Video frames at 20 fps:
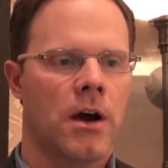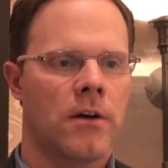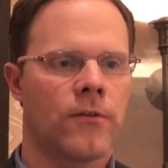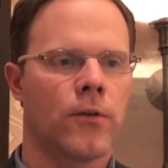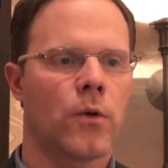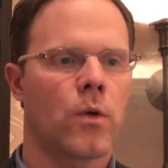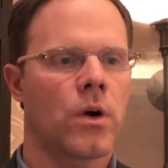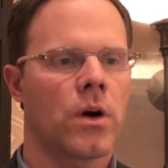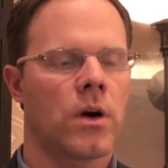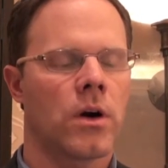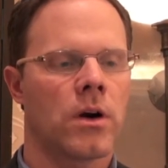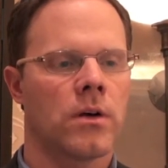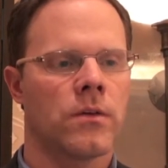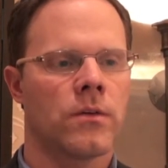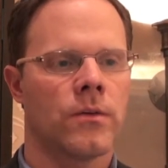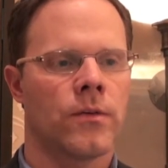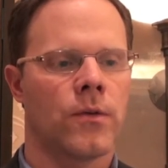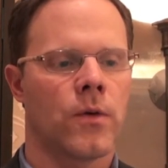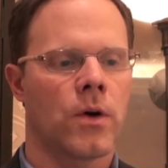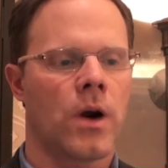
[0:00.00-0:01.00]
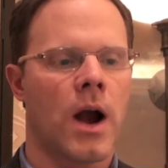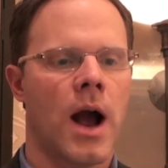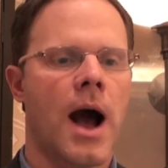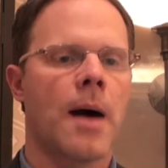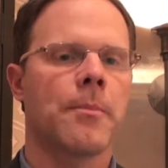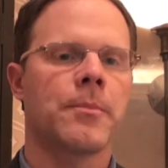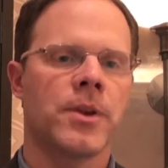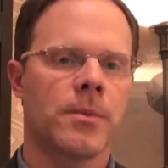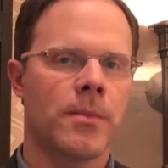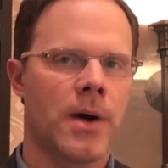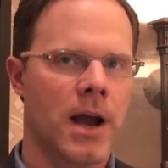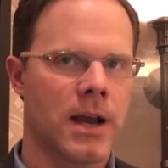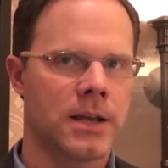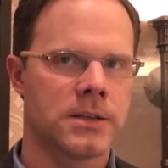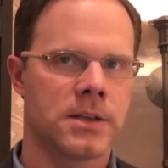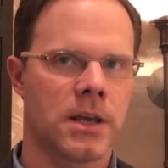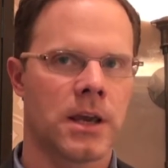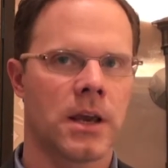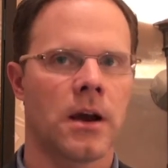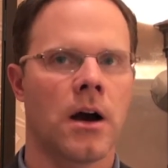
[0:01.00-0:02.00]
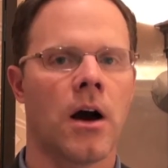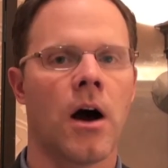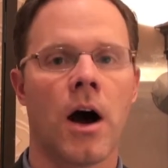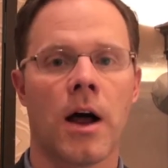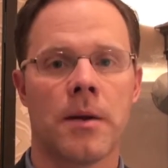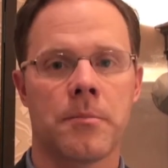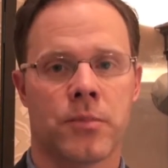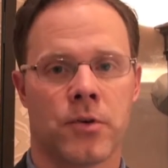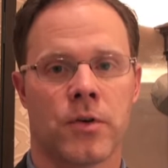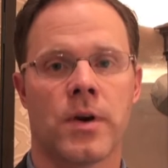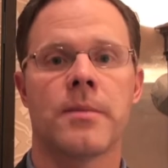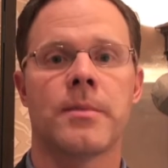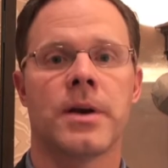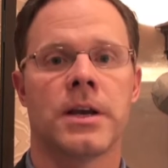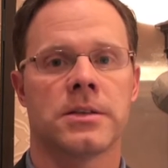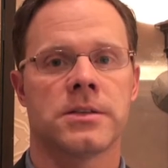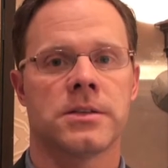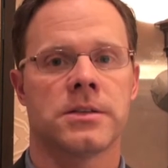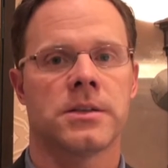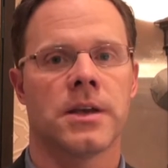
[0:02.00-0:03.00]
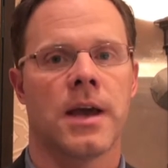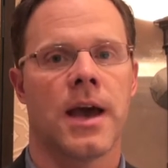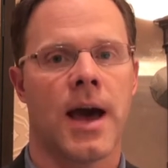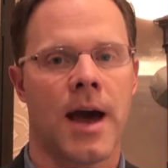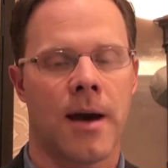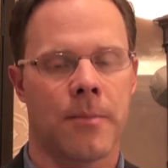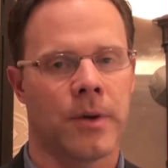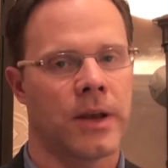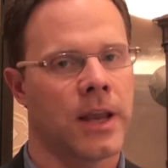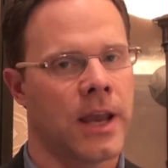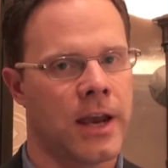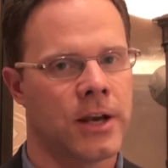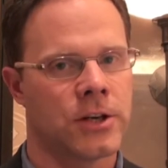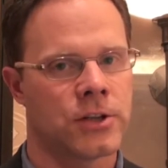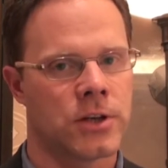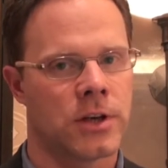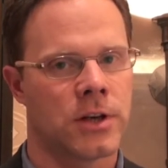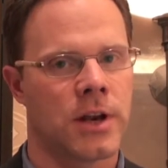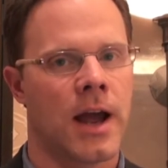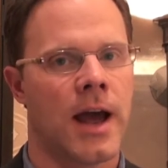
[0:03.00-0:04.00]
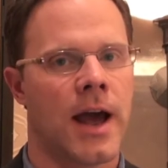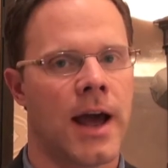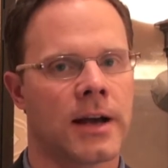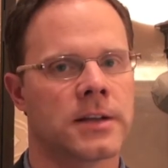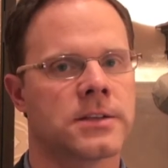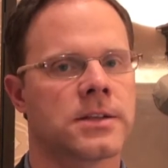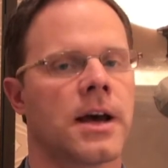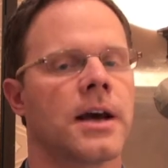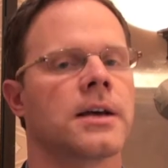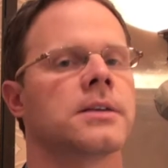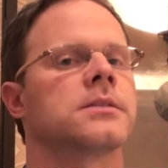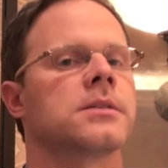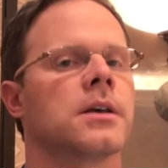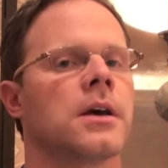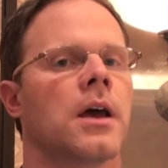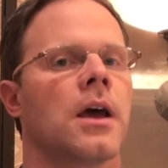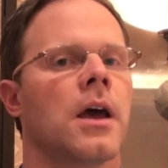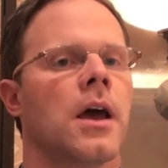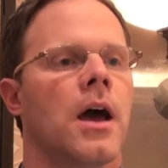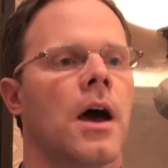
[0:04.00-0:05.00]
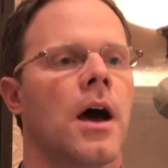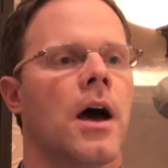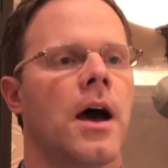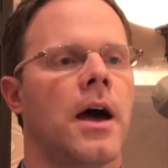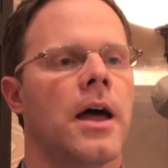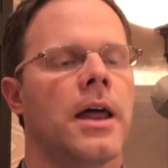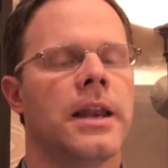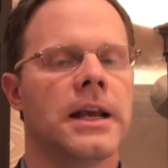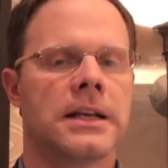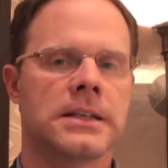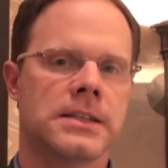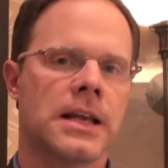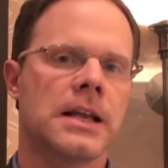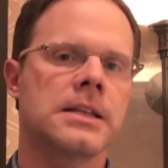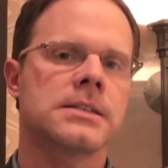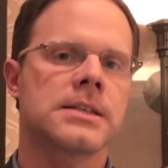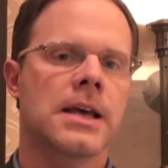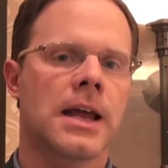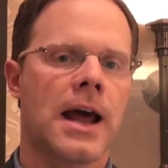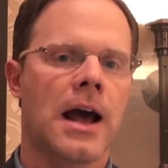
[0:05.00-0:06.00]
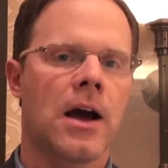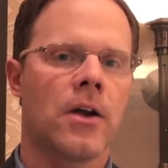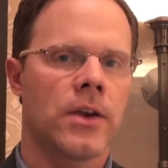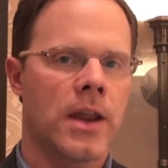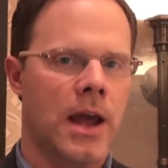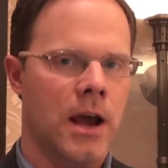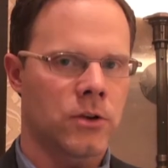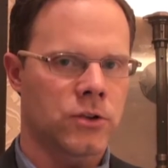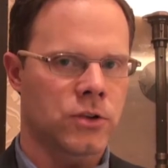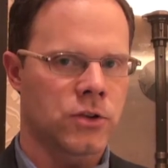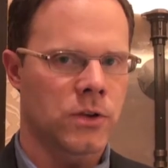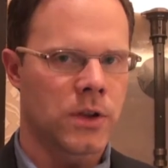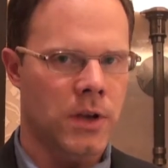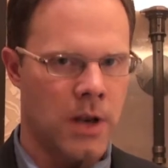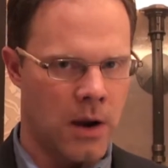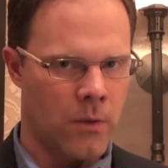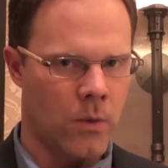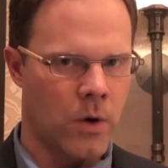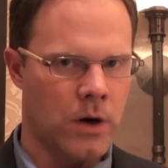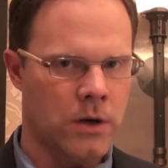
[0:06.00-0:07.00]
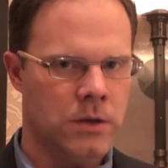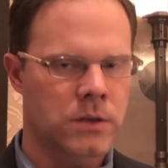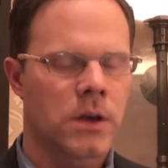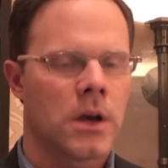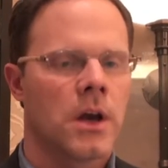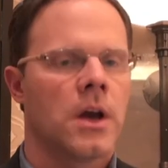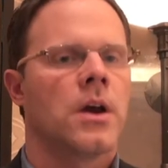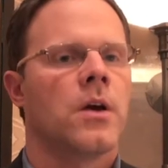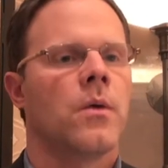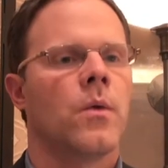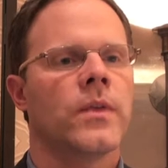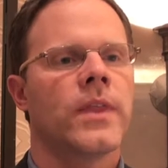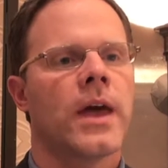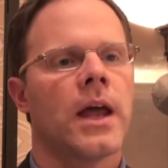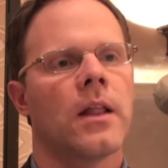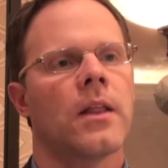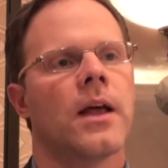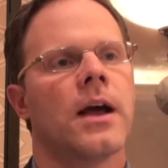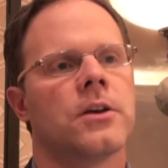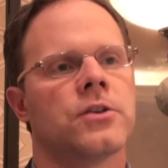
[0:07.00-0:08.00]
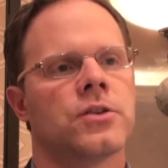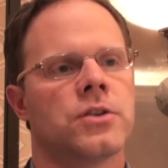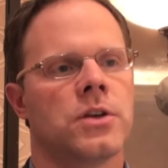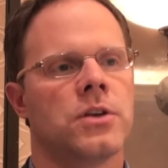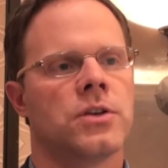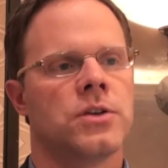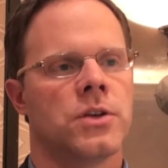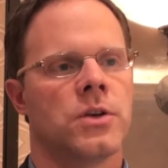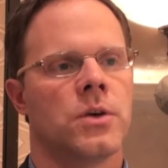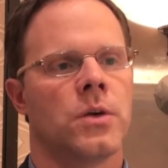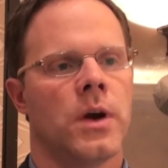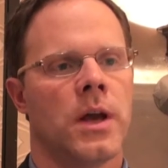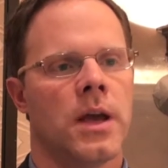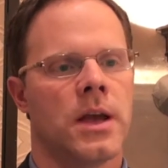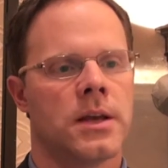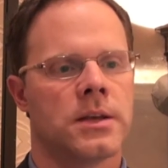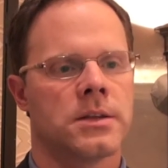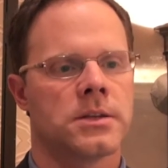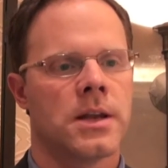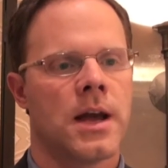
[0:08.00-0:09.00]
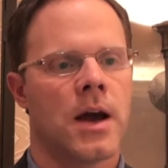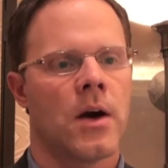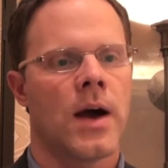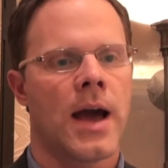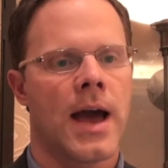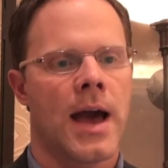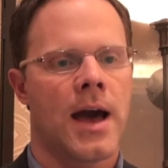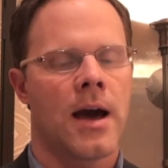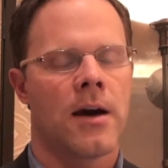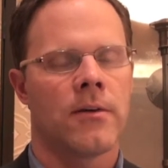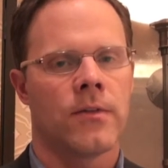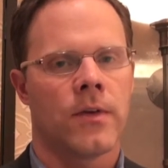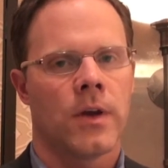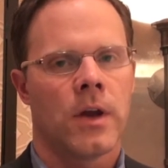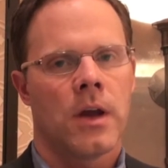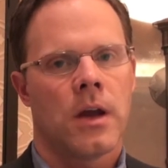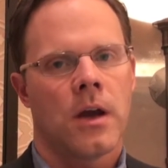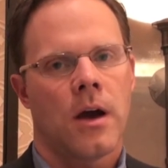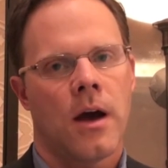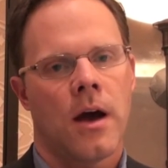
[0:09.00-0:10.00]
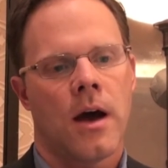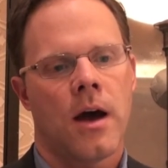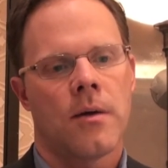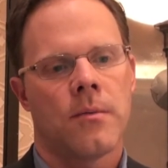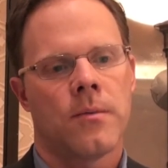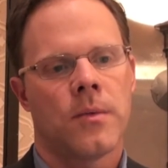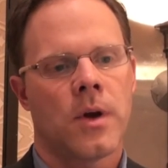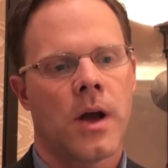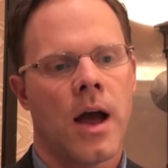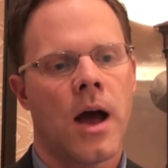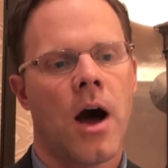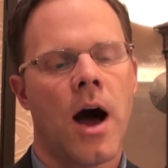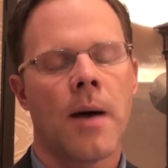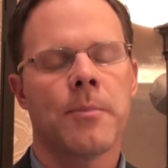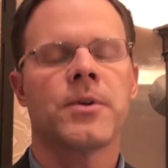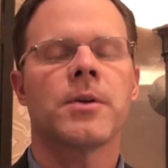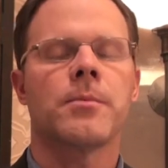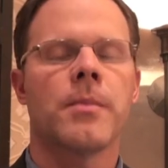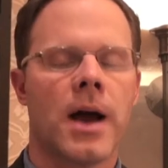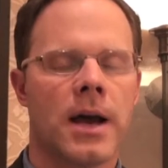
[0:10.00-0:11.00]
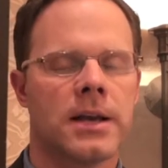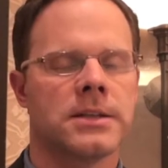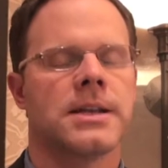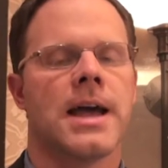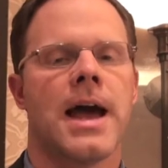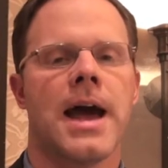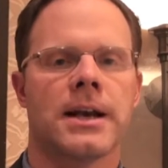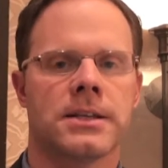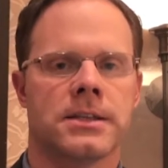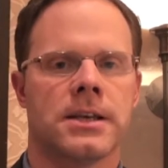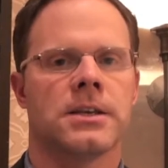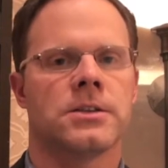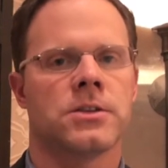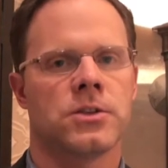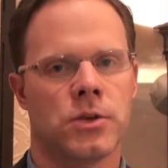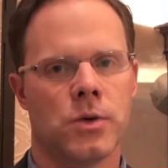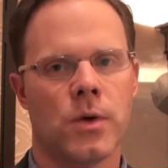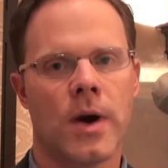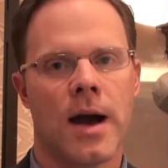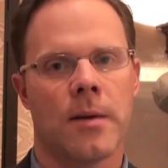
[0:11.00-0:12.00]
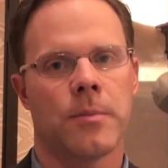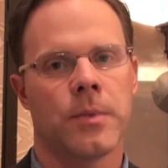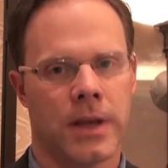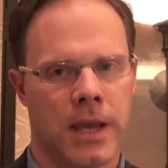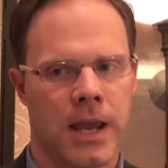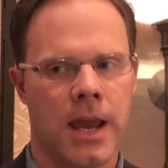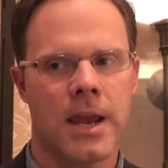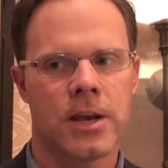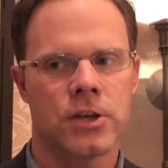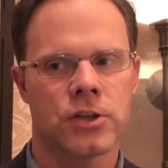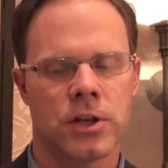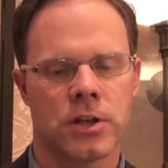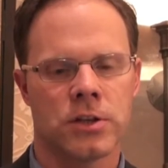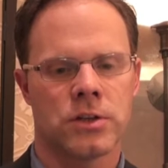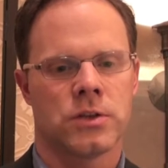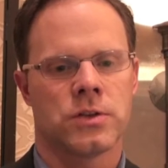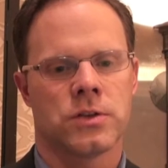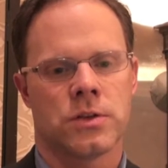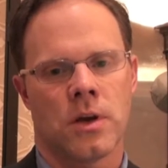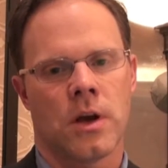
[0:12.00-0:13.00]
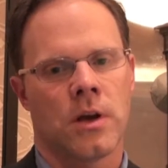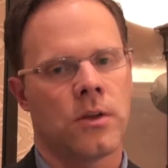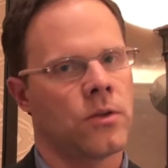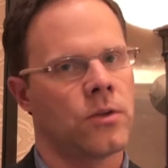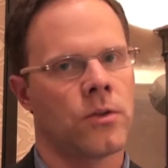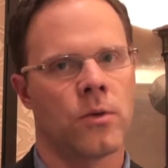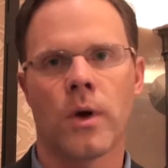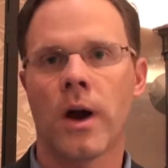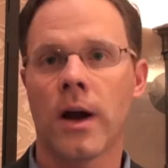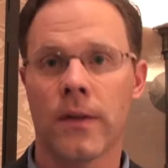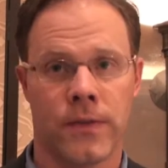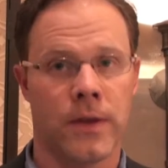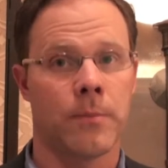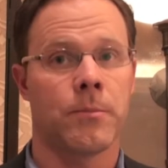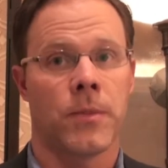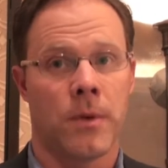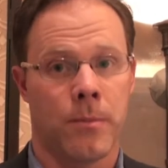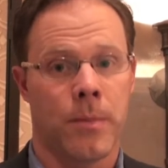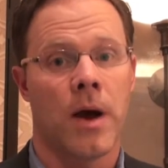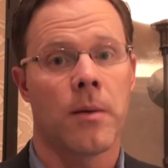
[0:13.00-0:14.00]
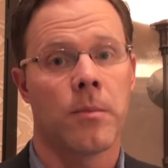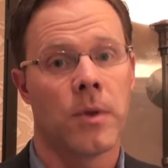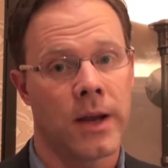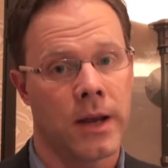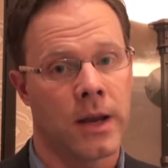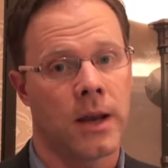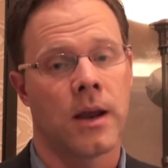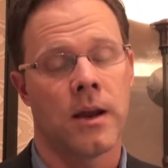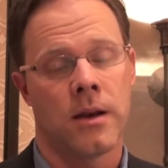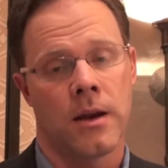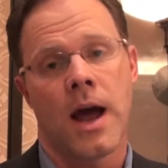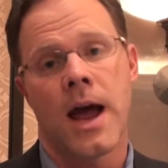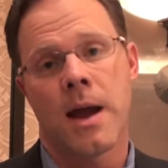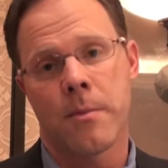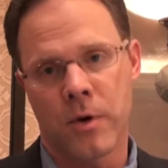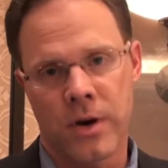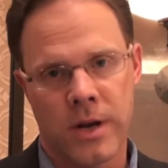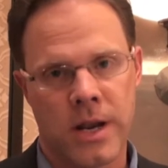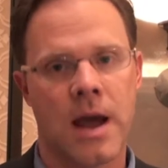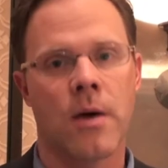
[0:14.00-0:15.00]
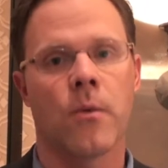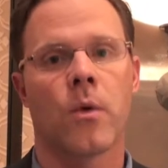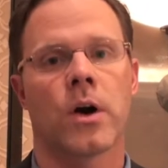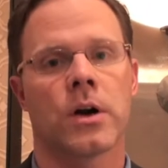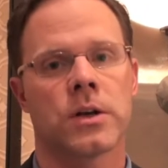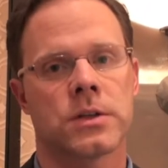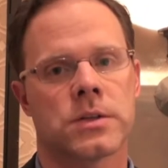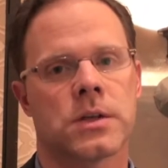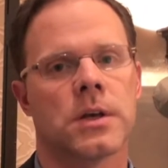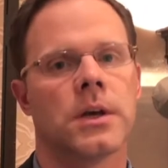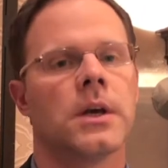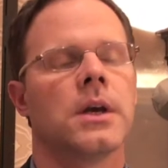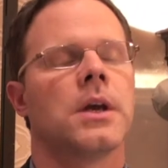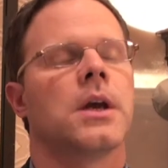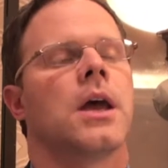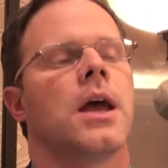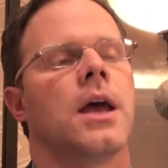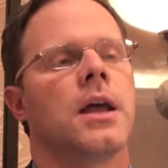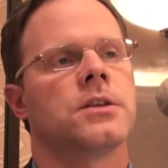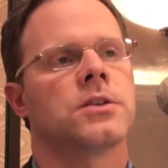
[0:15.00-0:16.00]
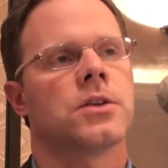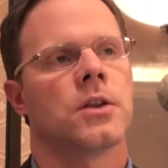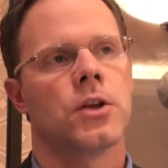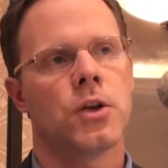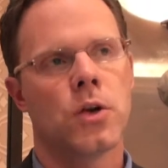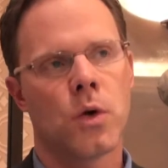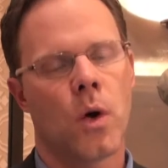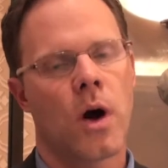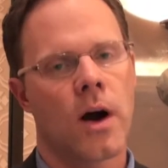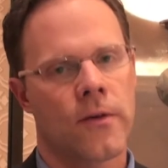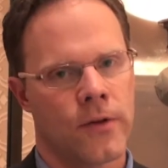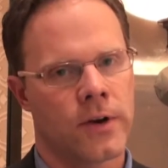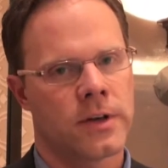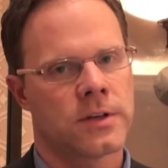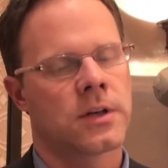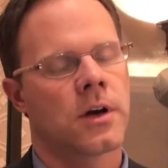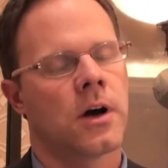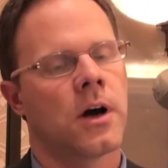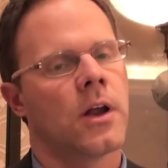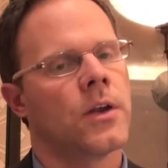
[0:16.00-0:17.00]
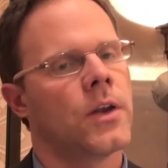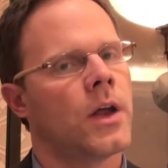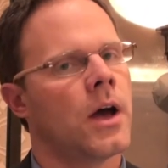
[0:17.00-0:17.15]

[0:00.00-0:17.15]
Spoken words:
for optimizing on-premise application access and extends that out now to the network. And what that allows you to do is now have optimized access to applications throughout the public and hybrid networks. And so the new offering is called